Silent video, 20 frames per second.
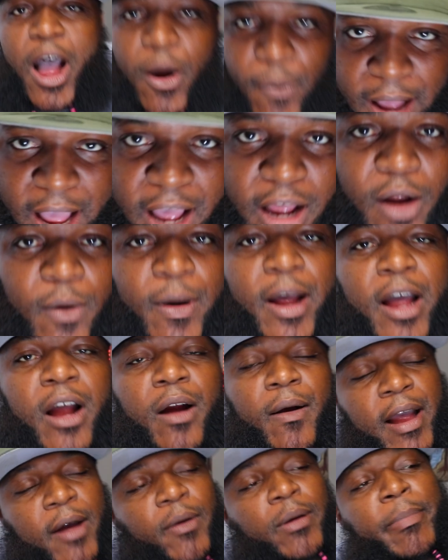All right.
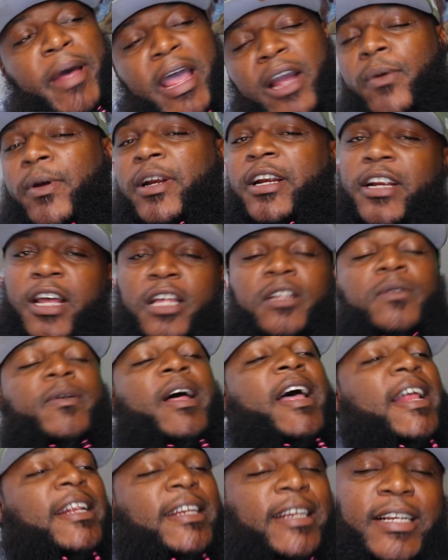We back with another
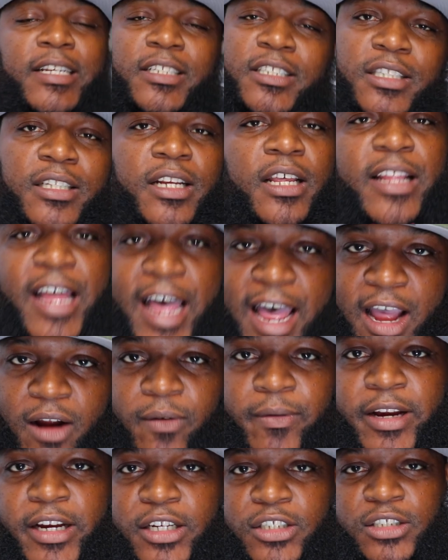one. I had to get into another
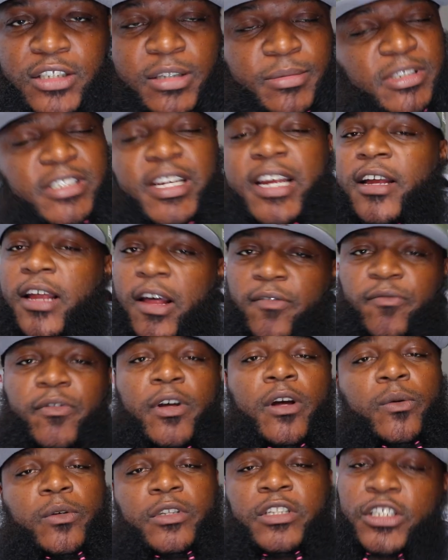Hi-Rez. You know what I'm saying? I
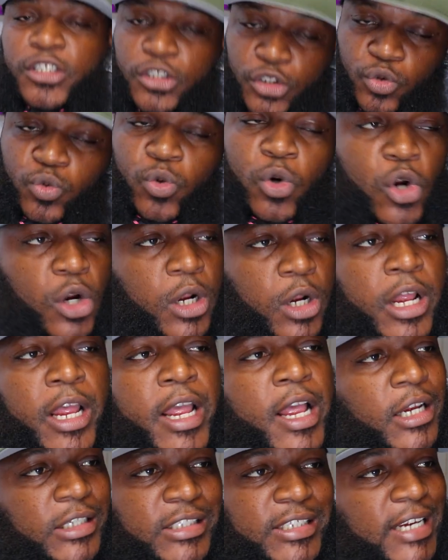fuck with This Is War.
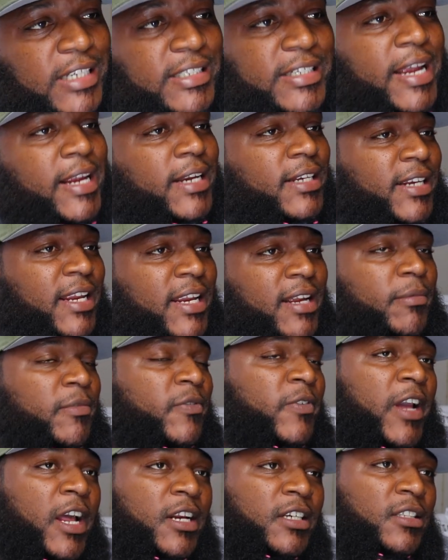So I was like, damn,
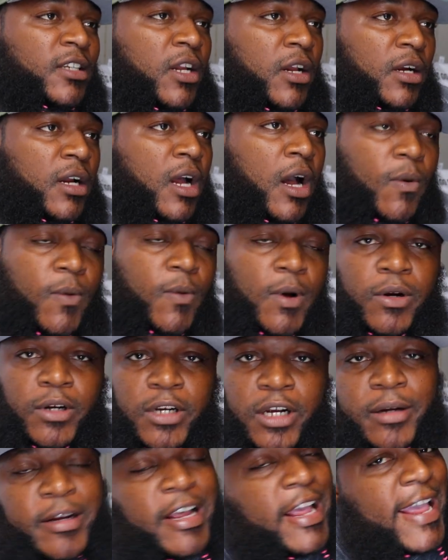if you got a song called
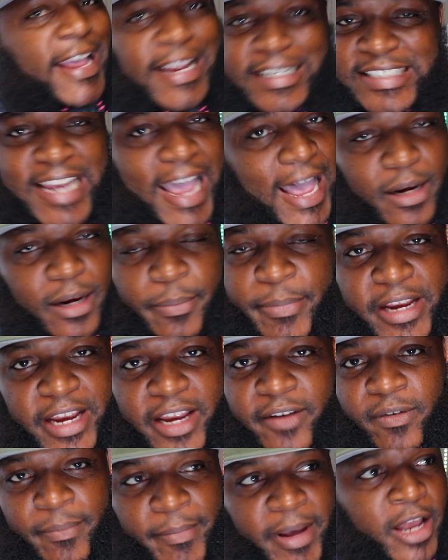Woke Up, it's got to be
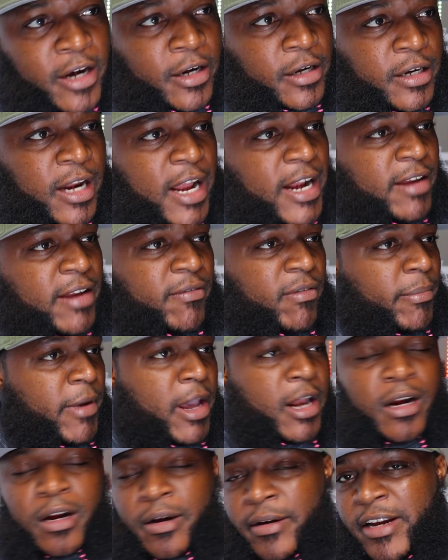even better. Not even
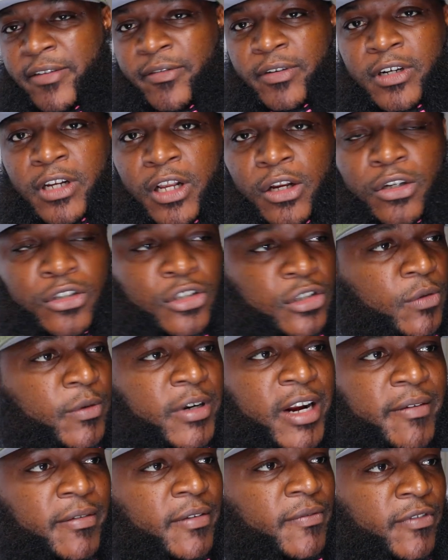better or even closer or
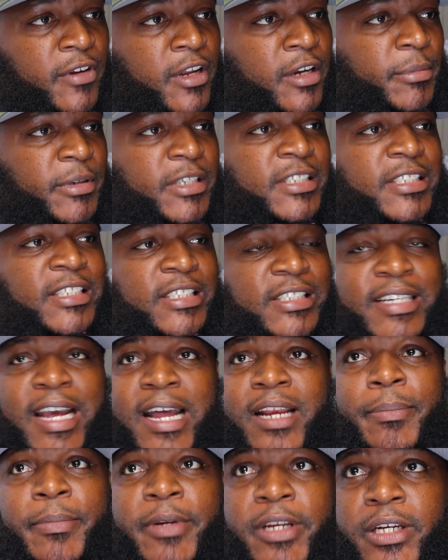whatever the fuck, but it's just
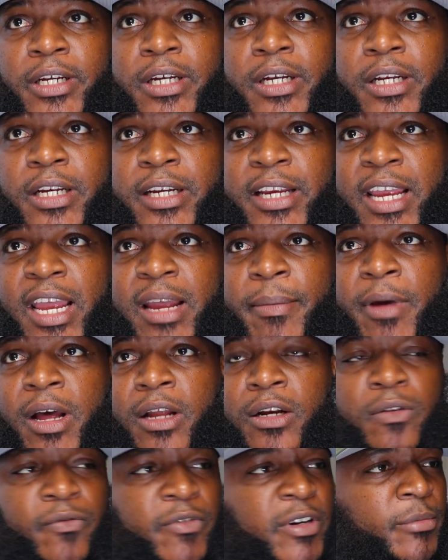got to be good. It came
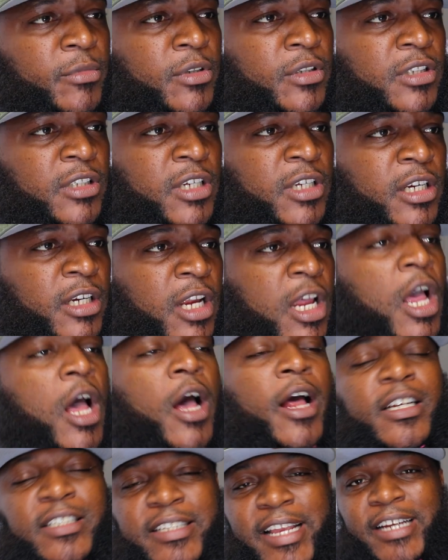out in November 2nd.
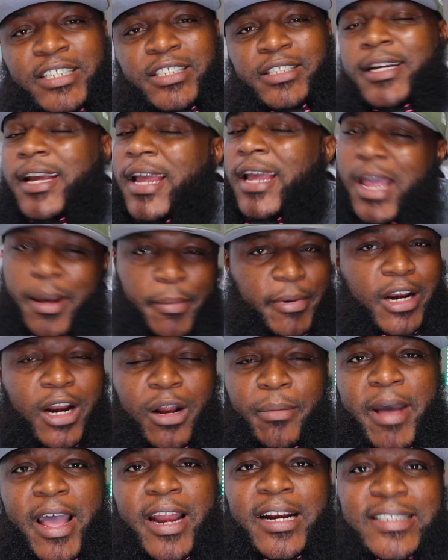Oh, it's last year. But it
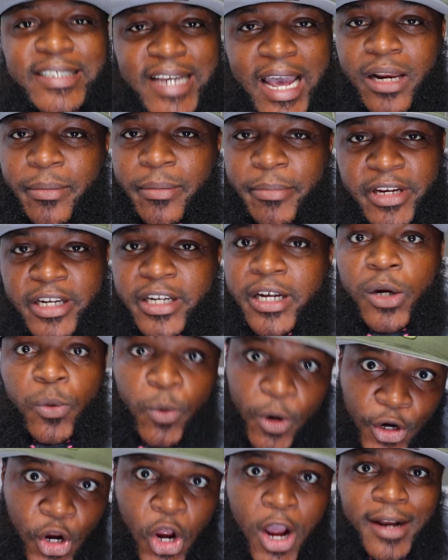don't matter. It's got to be good
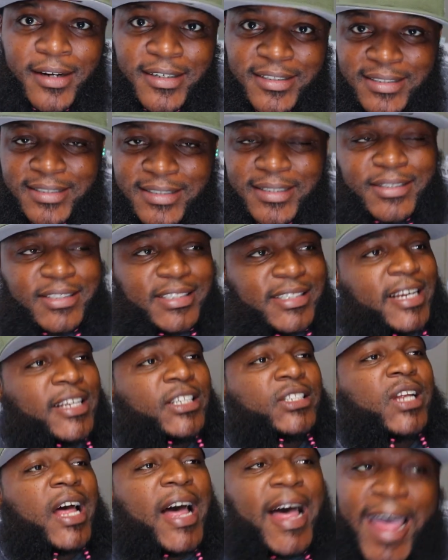regardless. You know what
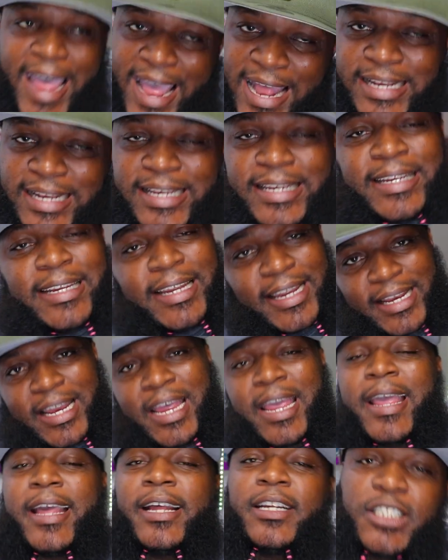I'm saying? So I had to get
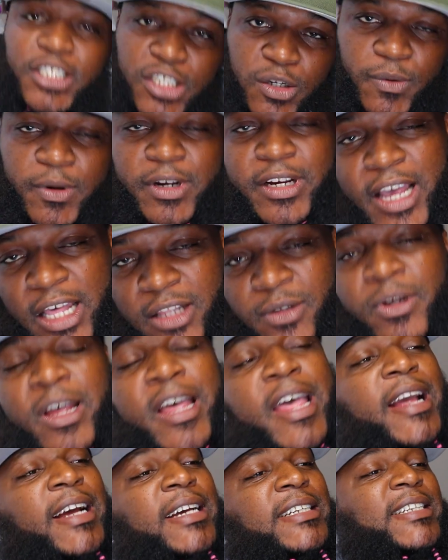into another
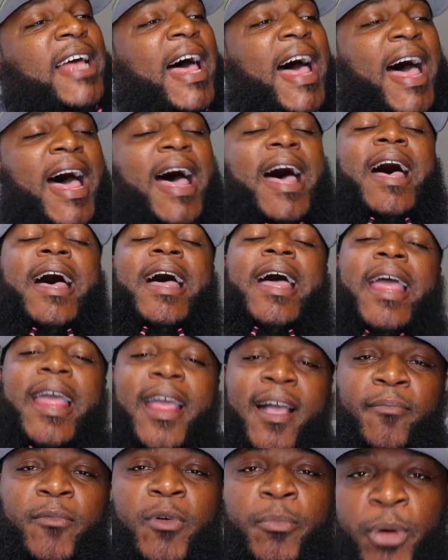one. Because I
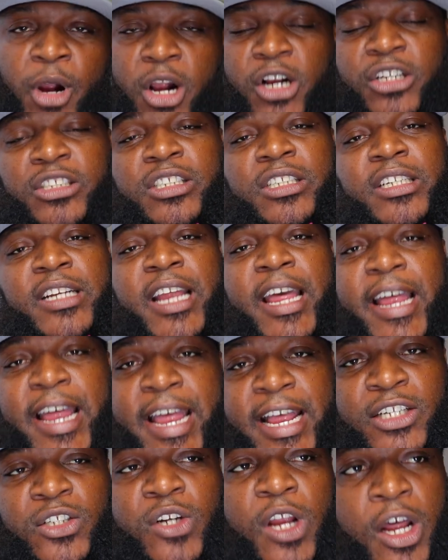am a person
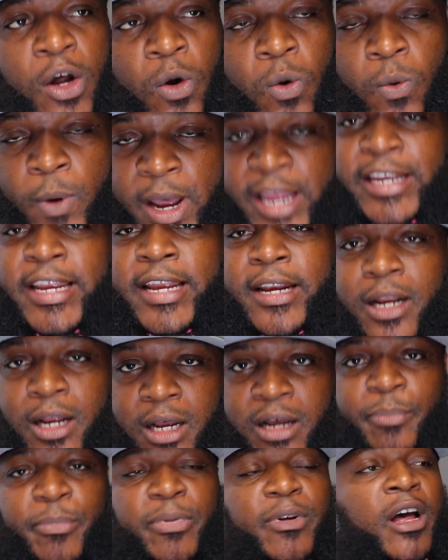that has awakened
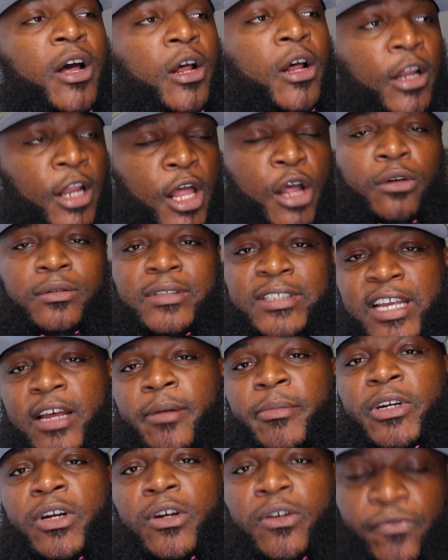up a long
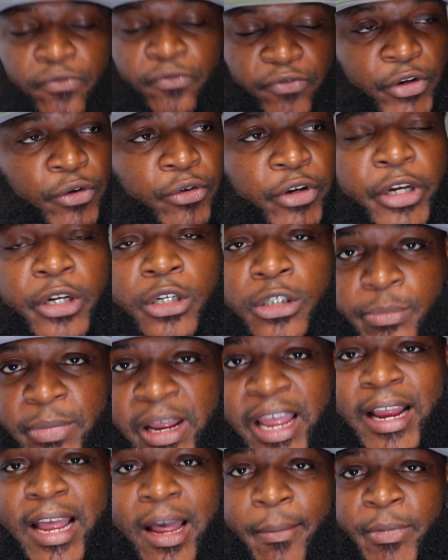time ago, a few years
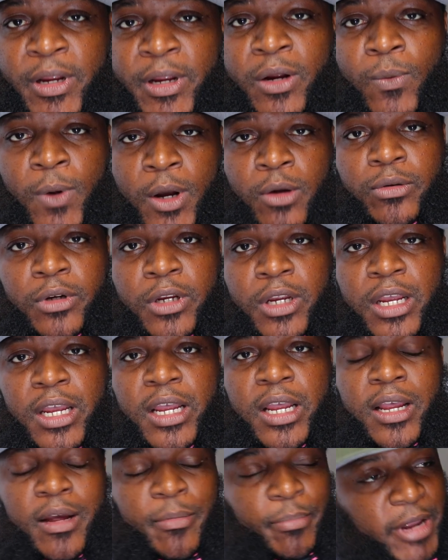back. I've been woke.
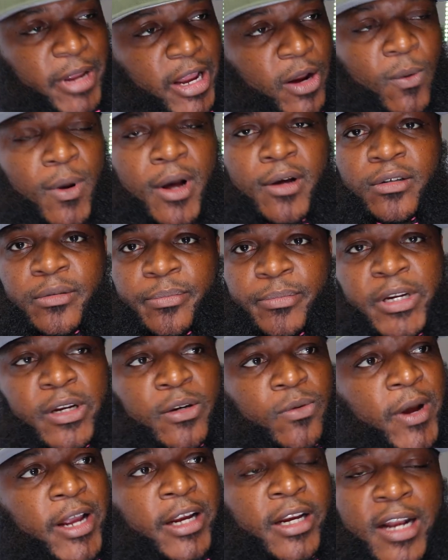Been
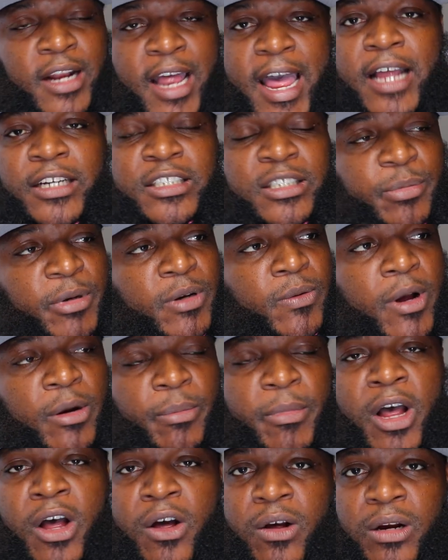waking. I honestly been
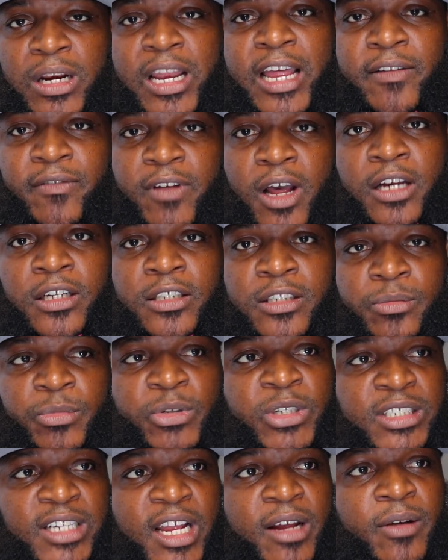woke my whole life, honestly,
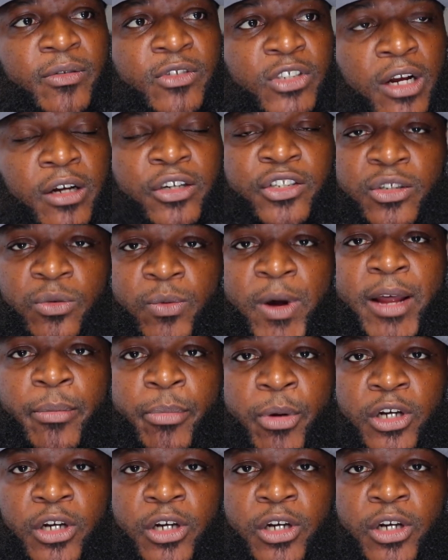because I was always a white